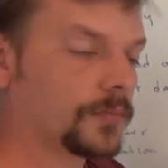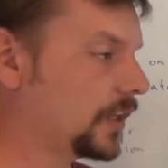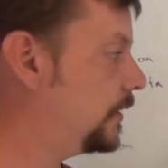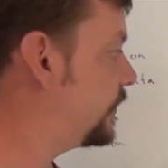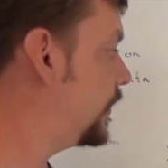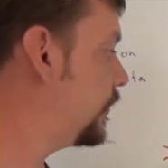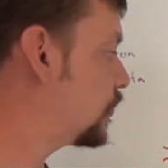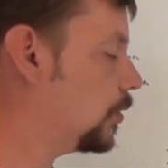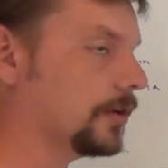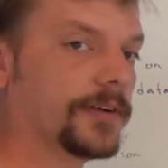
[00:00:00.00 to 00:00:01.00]
and a sales
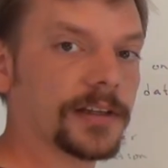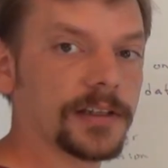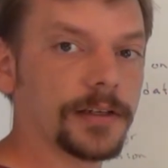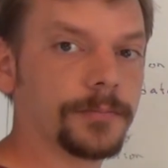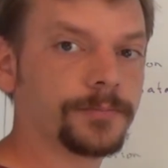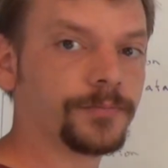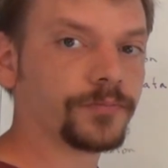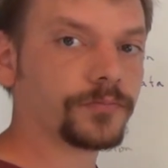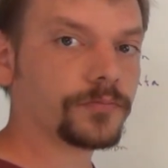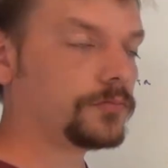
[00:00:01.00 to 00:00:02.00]
qualified lead.
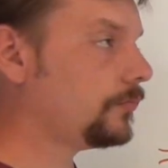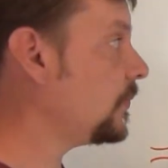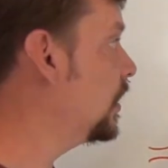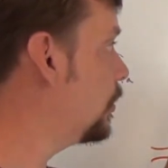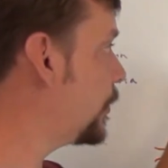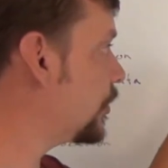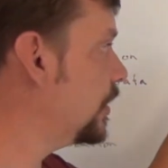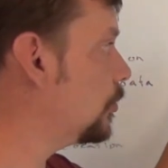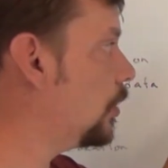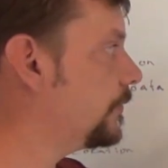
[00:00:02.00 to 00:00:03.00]
Now, a
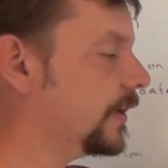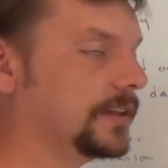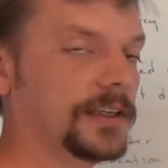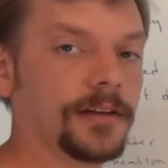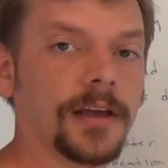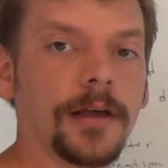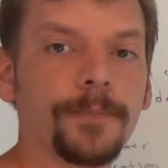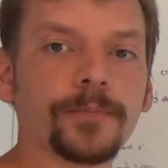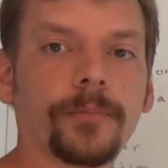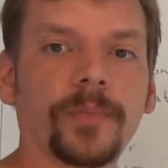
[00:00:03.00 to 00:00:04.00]
marketing qualified lead
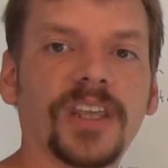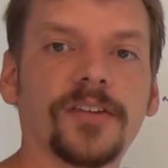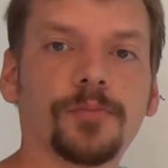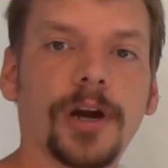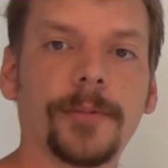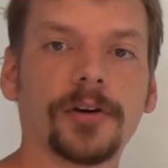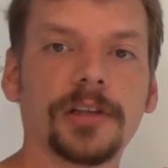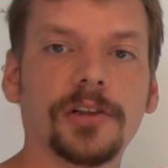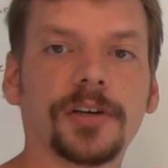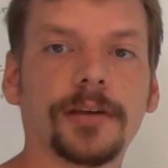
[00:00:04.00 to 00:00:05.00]
is
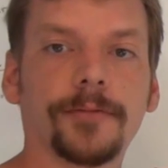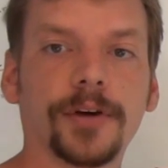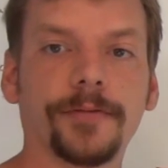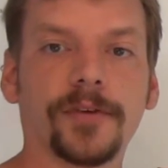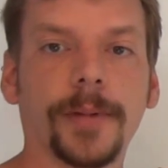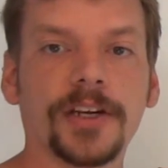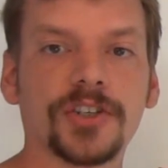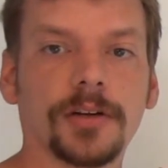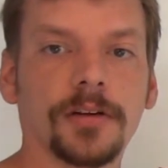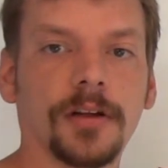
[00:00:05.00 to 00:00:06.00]
primarily looking for
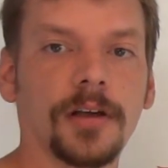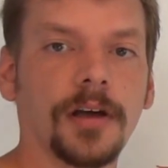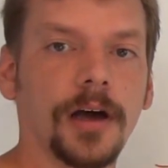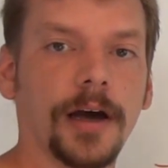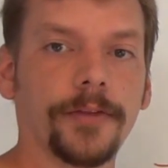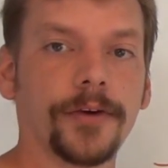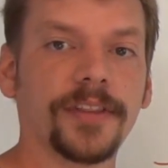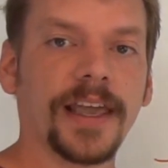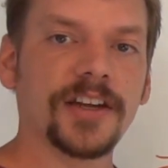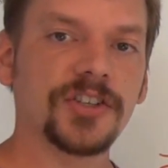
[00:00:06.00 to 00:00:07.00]
information. They're
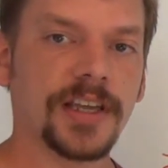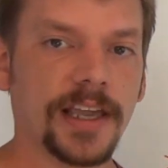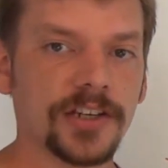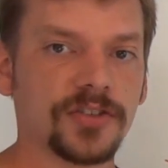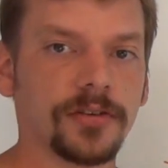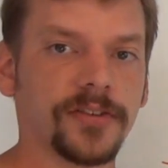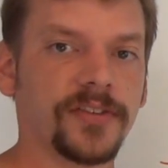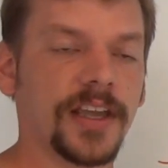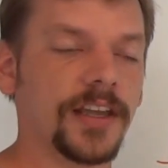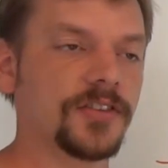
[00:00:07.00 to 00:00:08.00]
in the educational
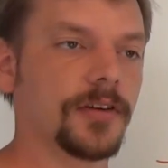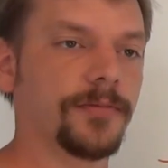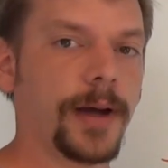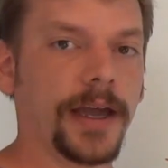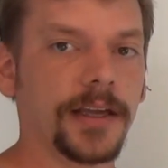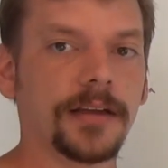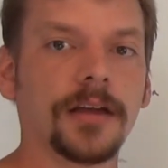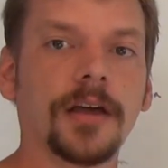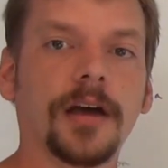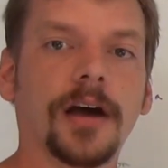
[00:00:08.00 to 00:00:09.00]
stage of buying.
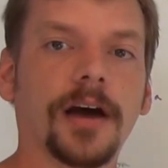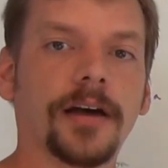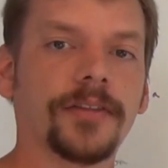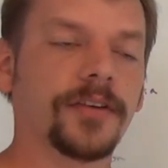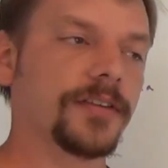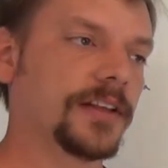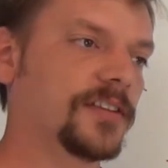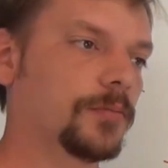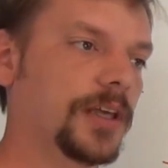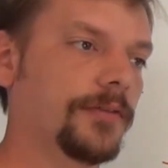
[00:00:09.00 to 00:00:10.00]
They
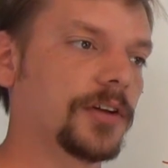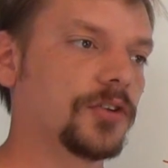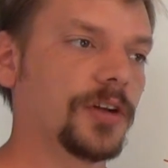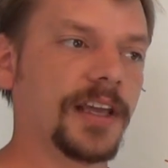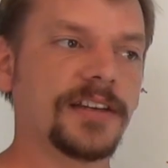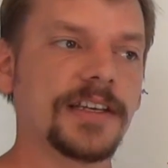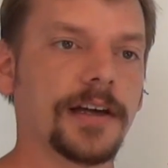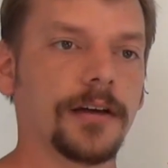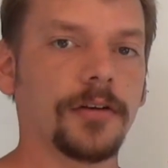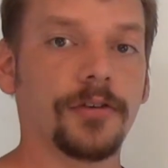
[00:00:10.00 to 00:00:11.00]
simply have a good
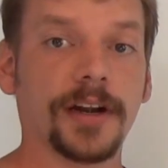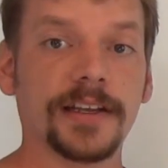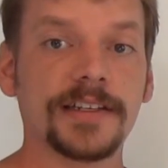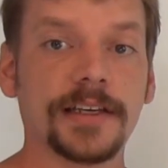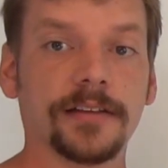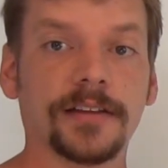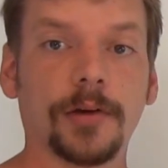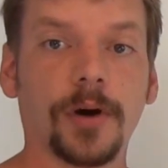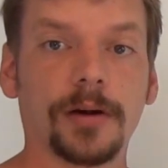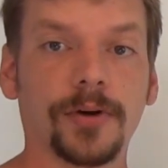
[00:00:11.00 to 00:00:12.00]
idea or an idea that they
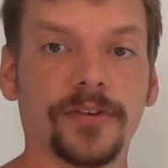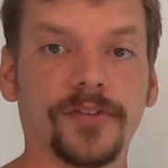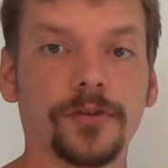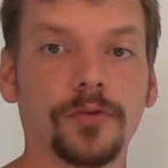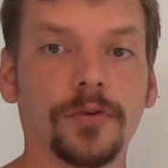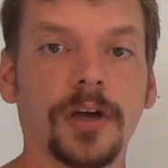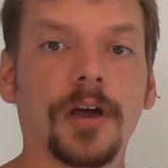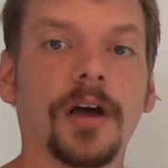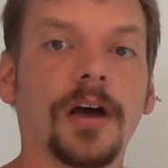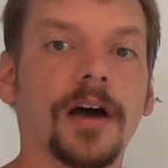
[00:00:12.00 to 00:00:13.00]
want to pursue,
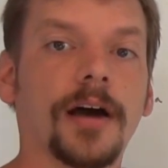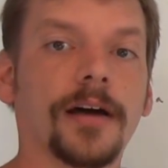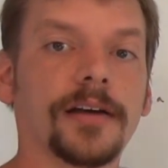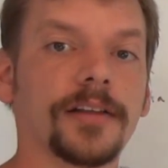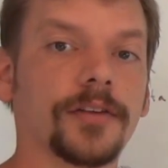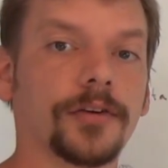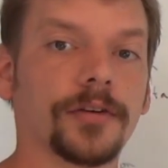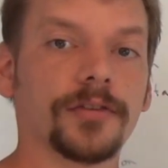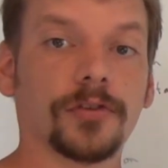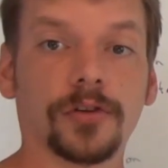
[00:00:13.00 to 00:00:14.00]
and
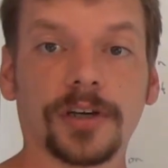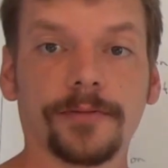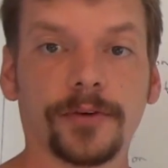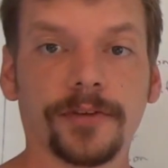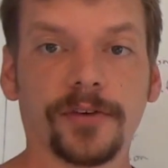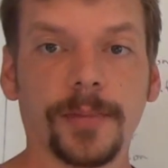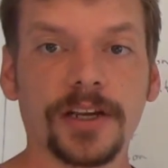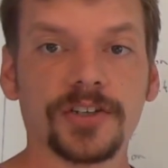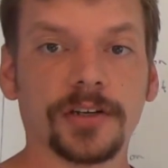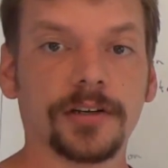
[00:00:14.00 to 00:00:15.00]
they're looking for
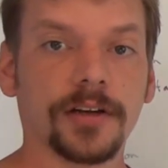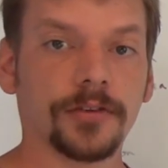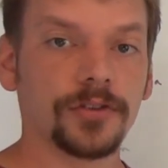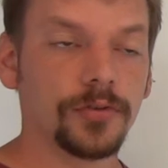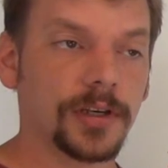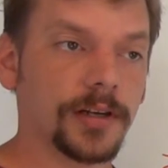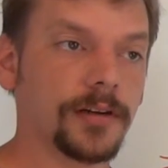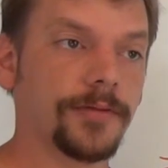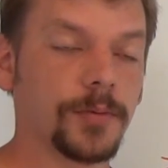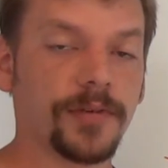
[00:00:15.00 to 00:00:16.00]
information. Now, you
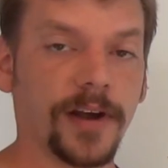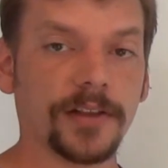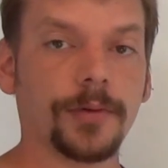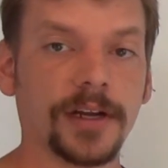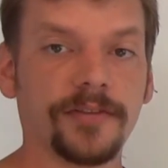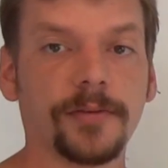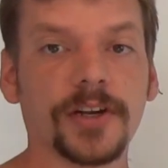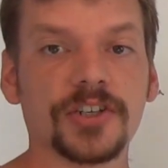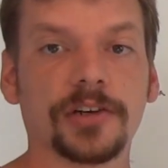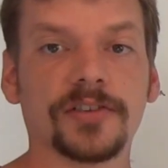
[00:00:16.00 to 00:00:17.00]
can, if you provide the right
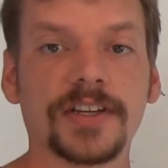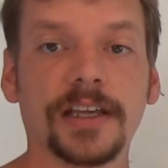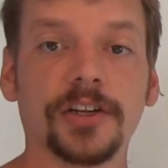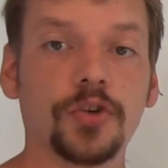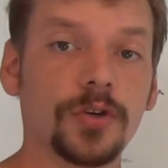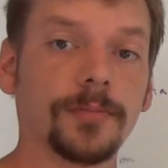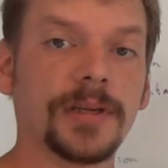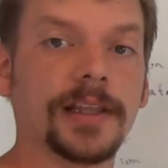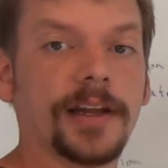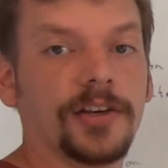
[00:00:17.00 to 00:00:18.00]
information on your site, you can
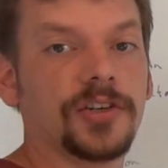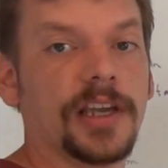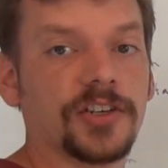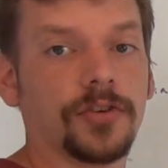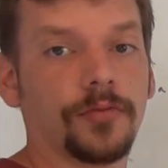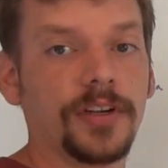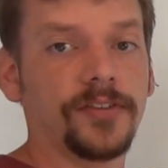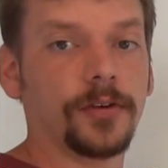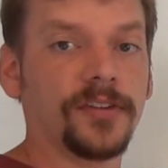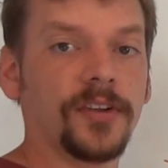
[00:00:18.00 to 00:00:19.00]
be that educational
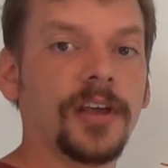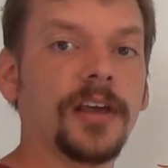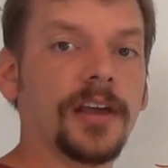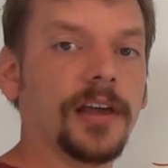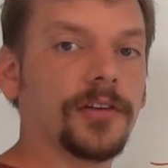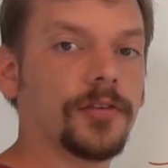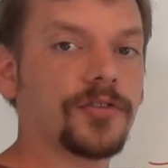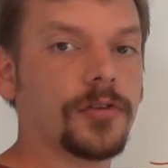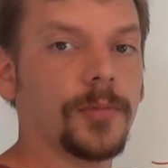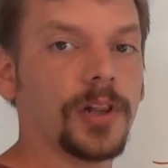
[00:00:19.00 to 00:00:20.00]
resource and
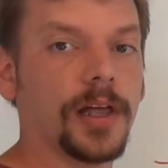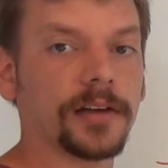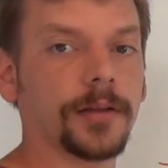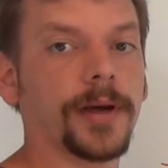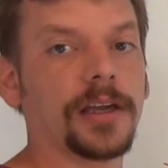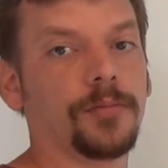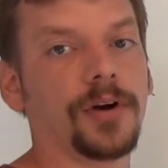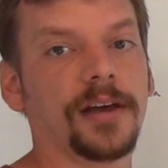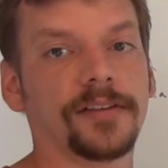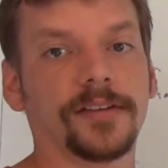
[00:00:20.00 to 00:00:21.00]
nurture them along the buying
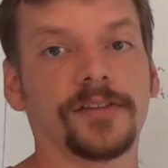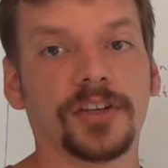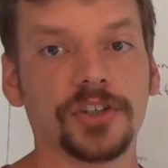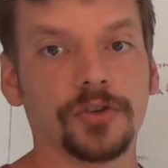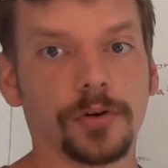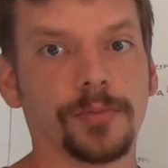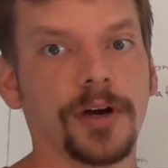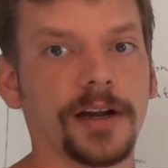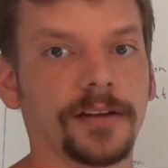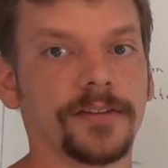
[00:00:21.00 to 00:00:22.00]
process to your
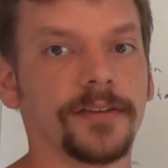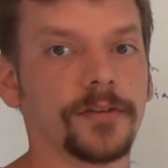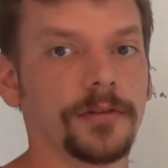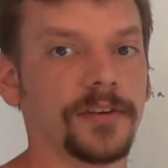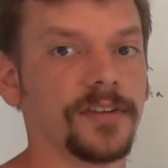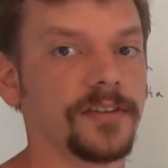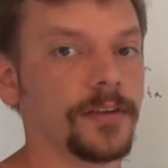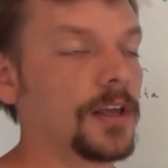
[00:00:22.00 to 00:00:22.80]
products and services.